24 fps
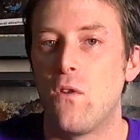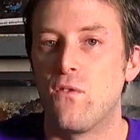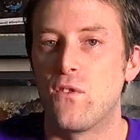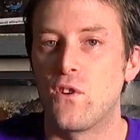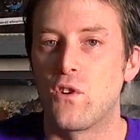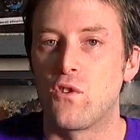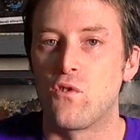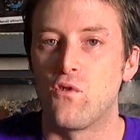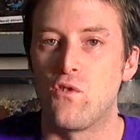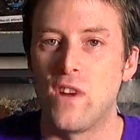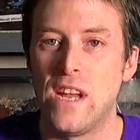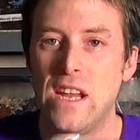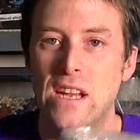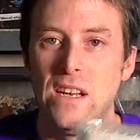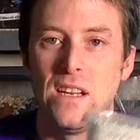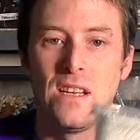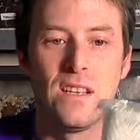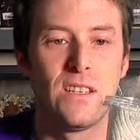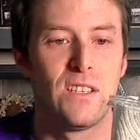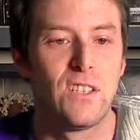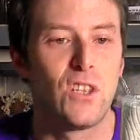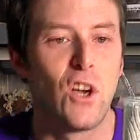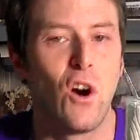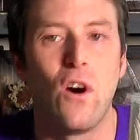of green
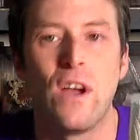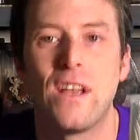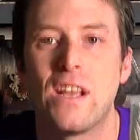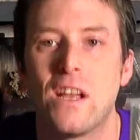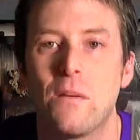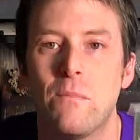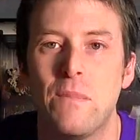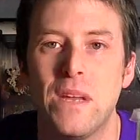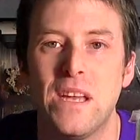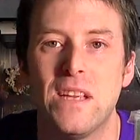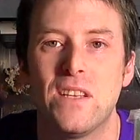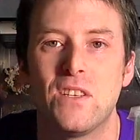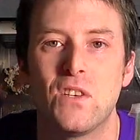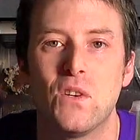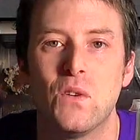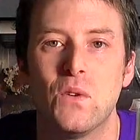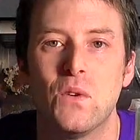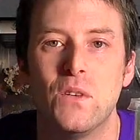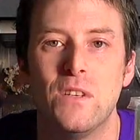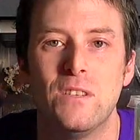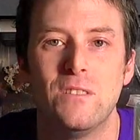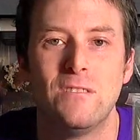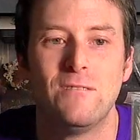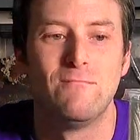tiger
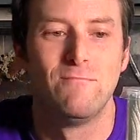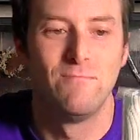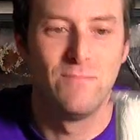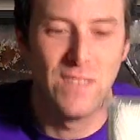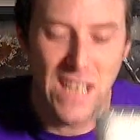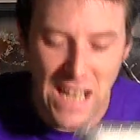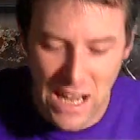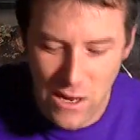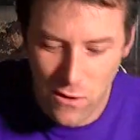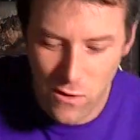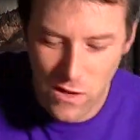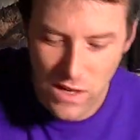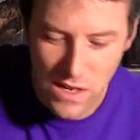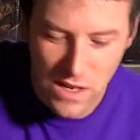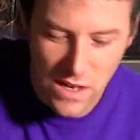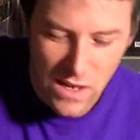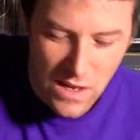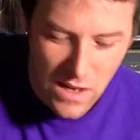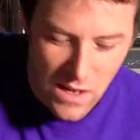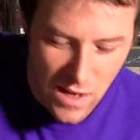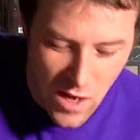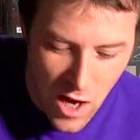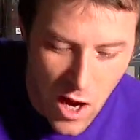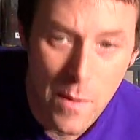beetle. Now,
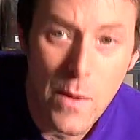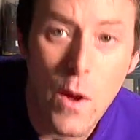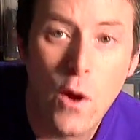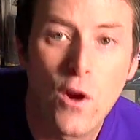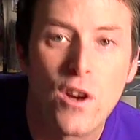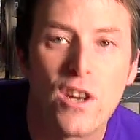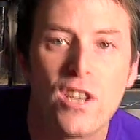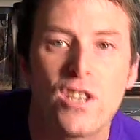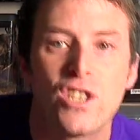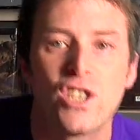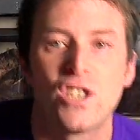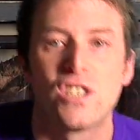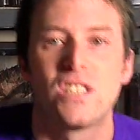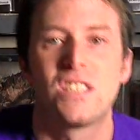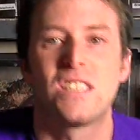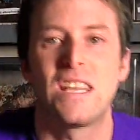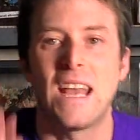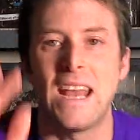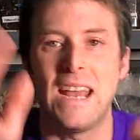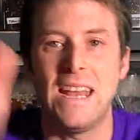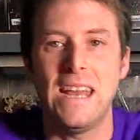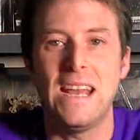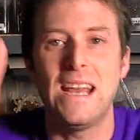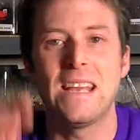I'm not going to just
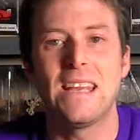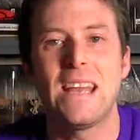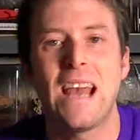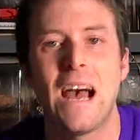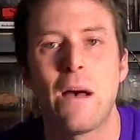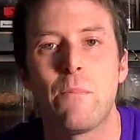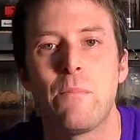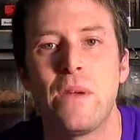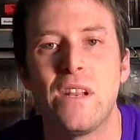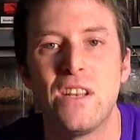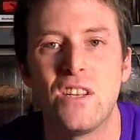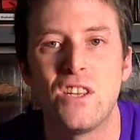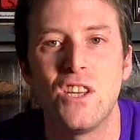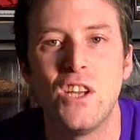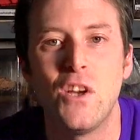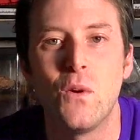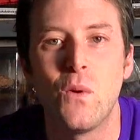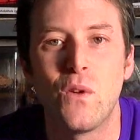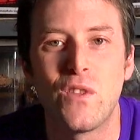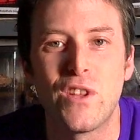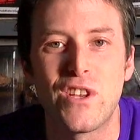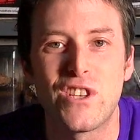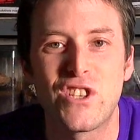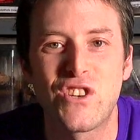sit here yapping to
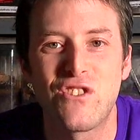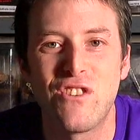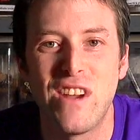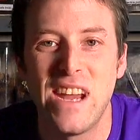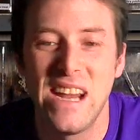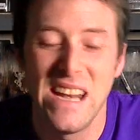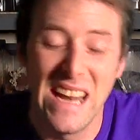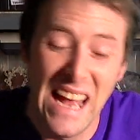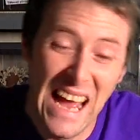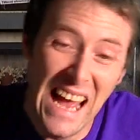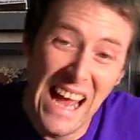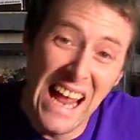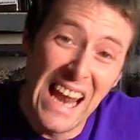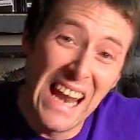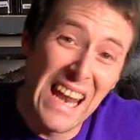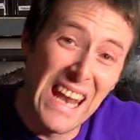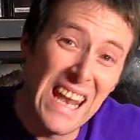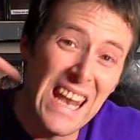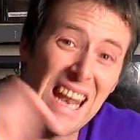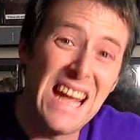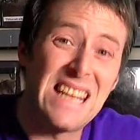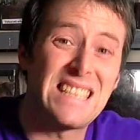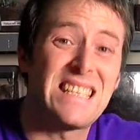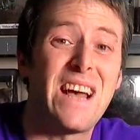you on the screen.
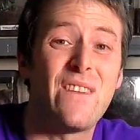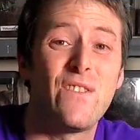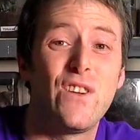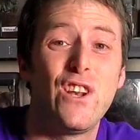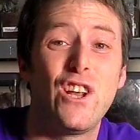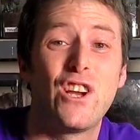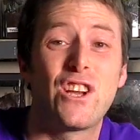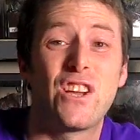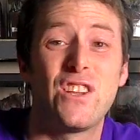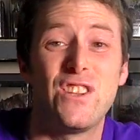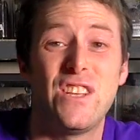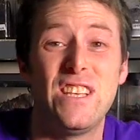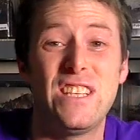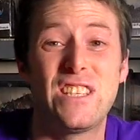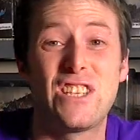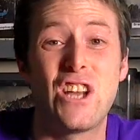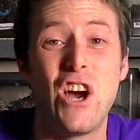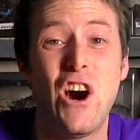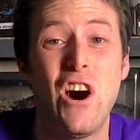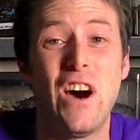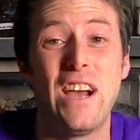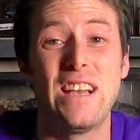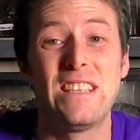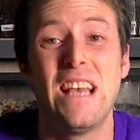Let's have a look at these
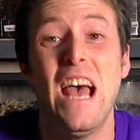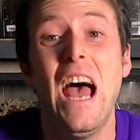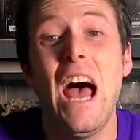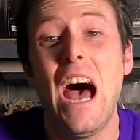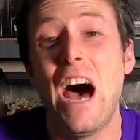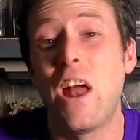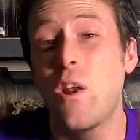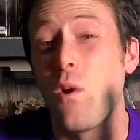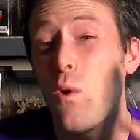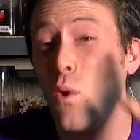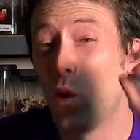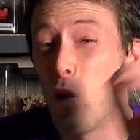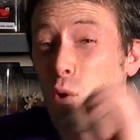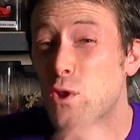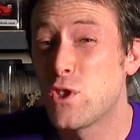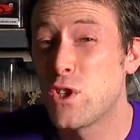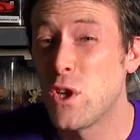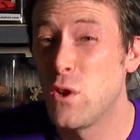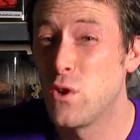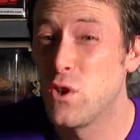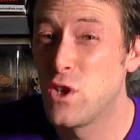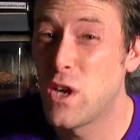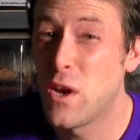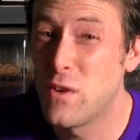guys, and I'll
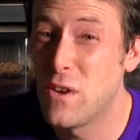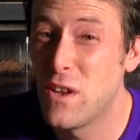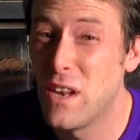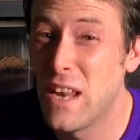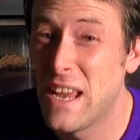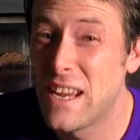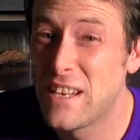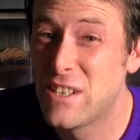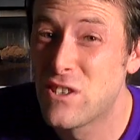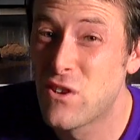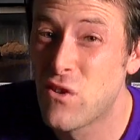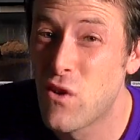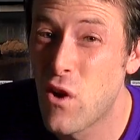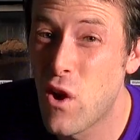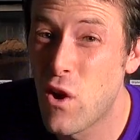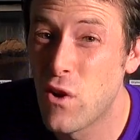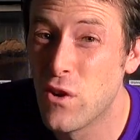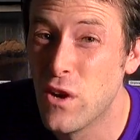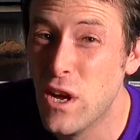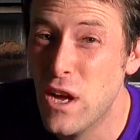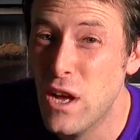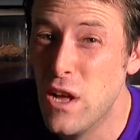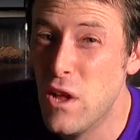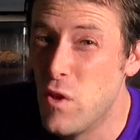also show you later
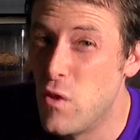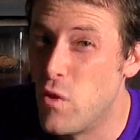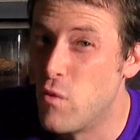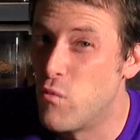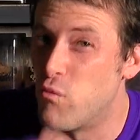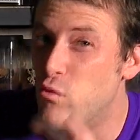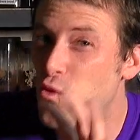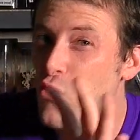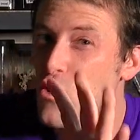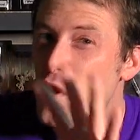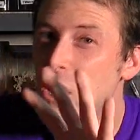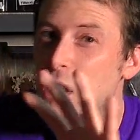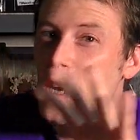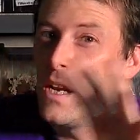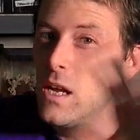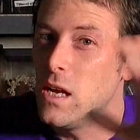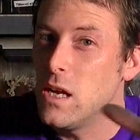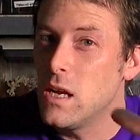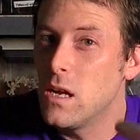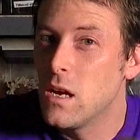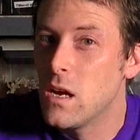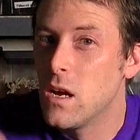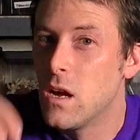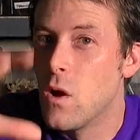on the
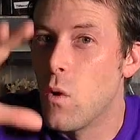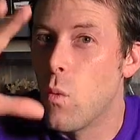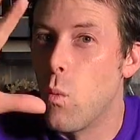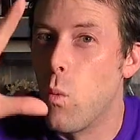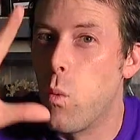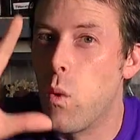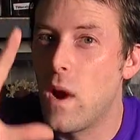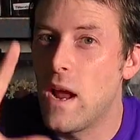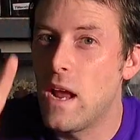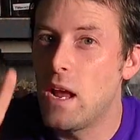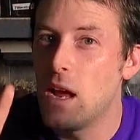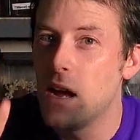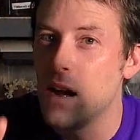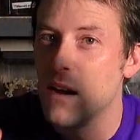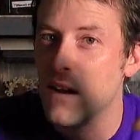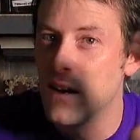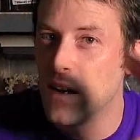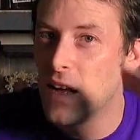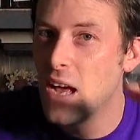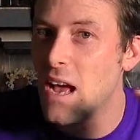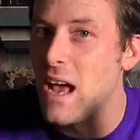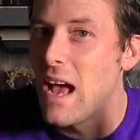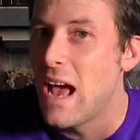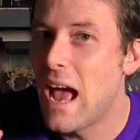really
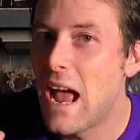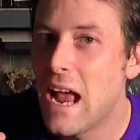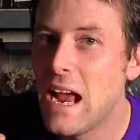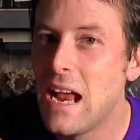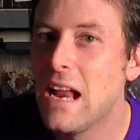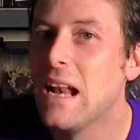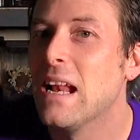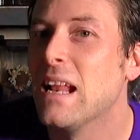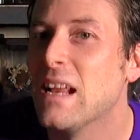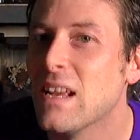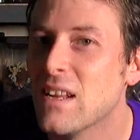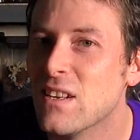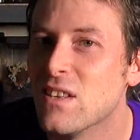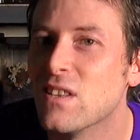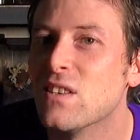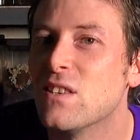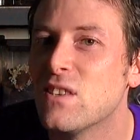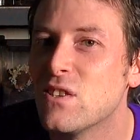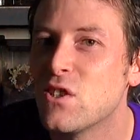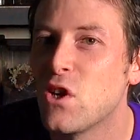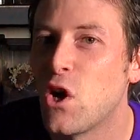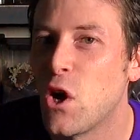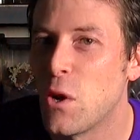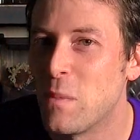weird alien
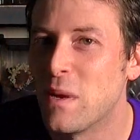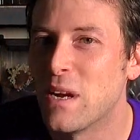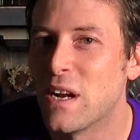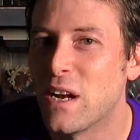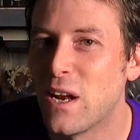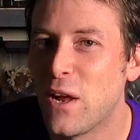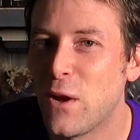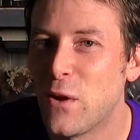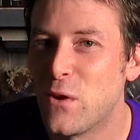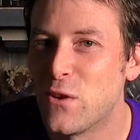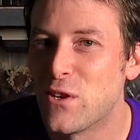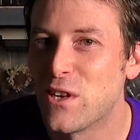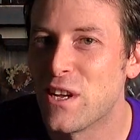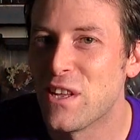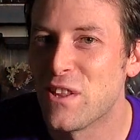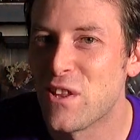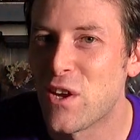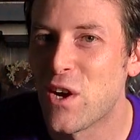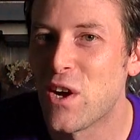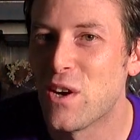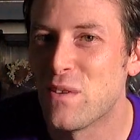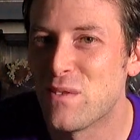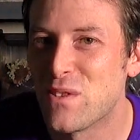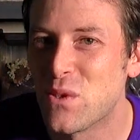type enclosure
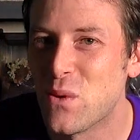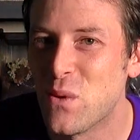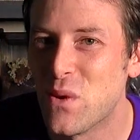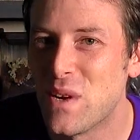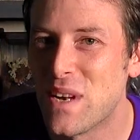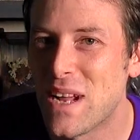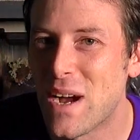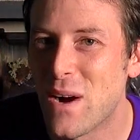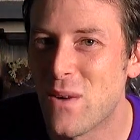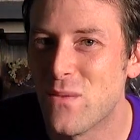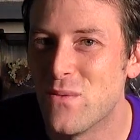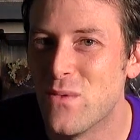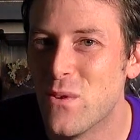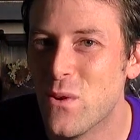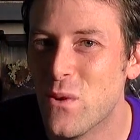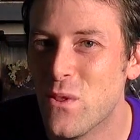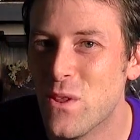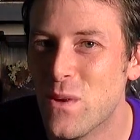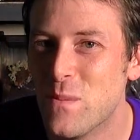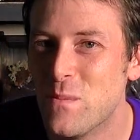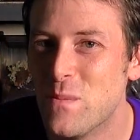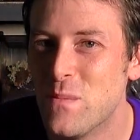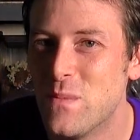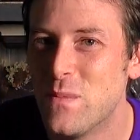that I've sorted out for
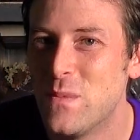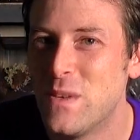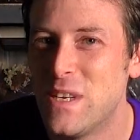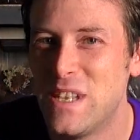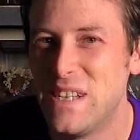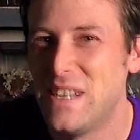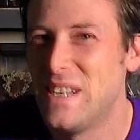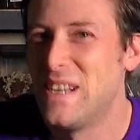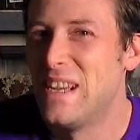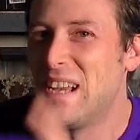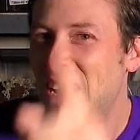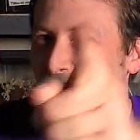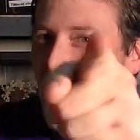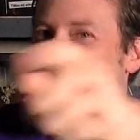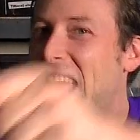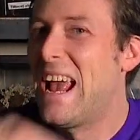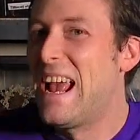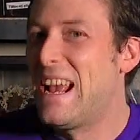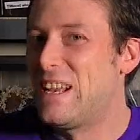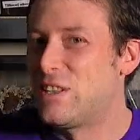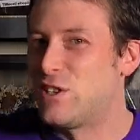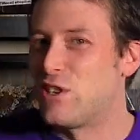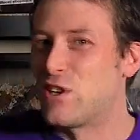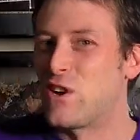them.
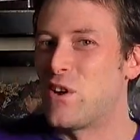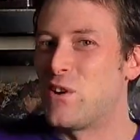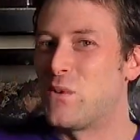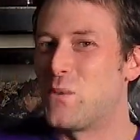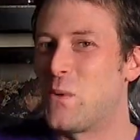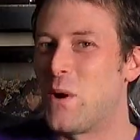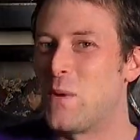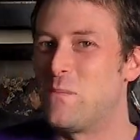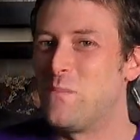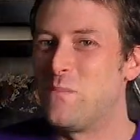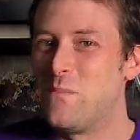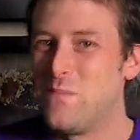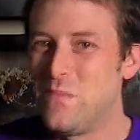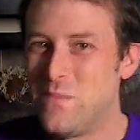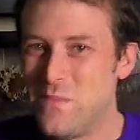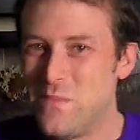It's a good one.